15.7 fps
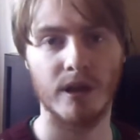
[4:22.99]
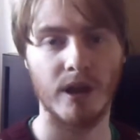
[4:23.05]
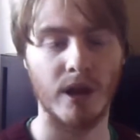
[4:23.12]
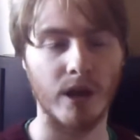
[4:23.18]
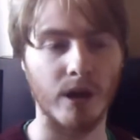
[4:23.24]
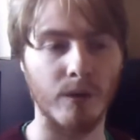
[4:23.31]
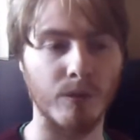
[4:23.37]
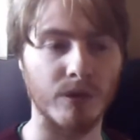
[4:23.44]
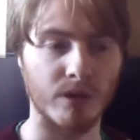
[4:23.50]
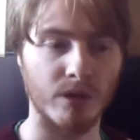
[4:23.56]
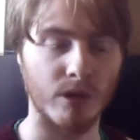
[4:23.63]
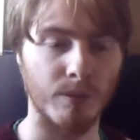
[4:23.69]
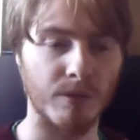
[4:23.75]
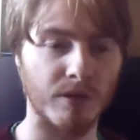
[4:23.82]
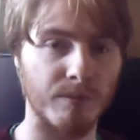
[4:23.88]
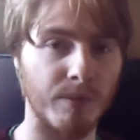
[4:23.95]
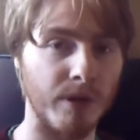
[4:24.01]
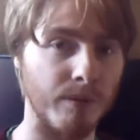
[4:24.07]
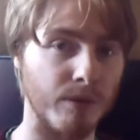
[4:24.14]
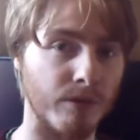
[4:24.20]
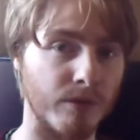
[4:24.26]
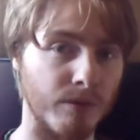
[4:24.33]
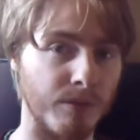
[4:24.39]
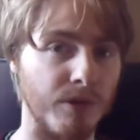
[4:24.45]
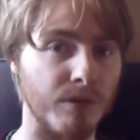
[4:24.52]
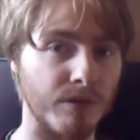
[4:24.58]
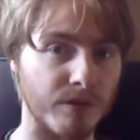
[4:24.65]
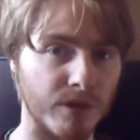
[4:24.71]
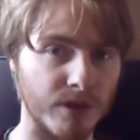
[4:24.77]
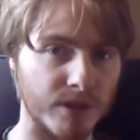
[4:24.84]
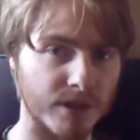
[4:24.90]
Uh, with a couple of people from
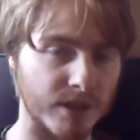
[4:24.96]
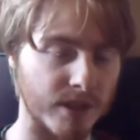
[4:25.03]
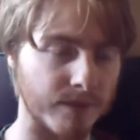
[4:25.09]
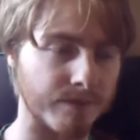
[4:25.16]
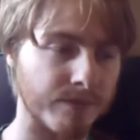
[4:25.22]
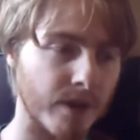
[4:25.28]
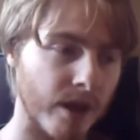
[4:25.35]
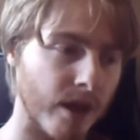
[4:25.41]
university.